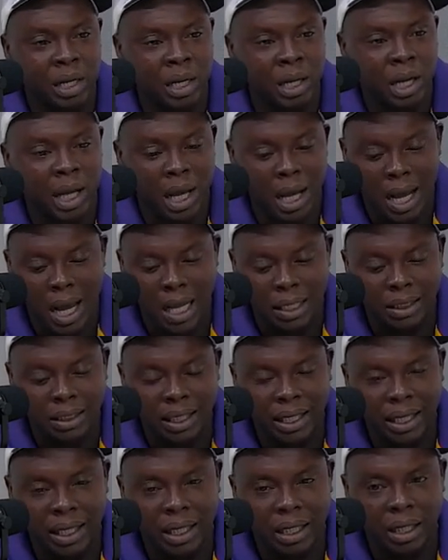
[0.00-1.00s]
I think
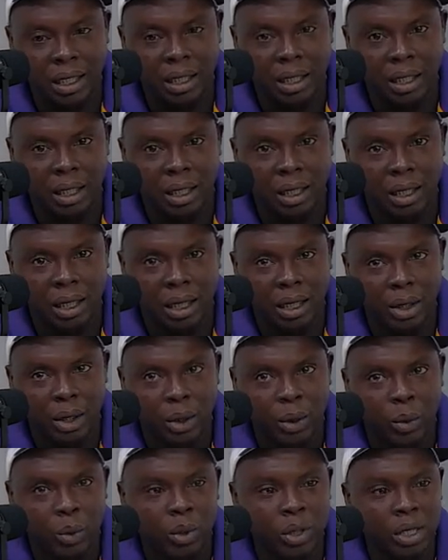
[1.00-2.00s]
would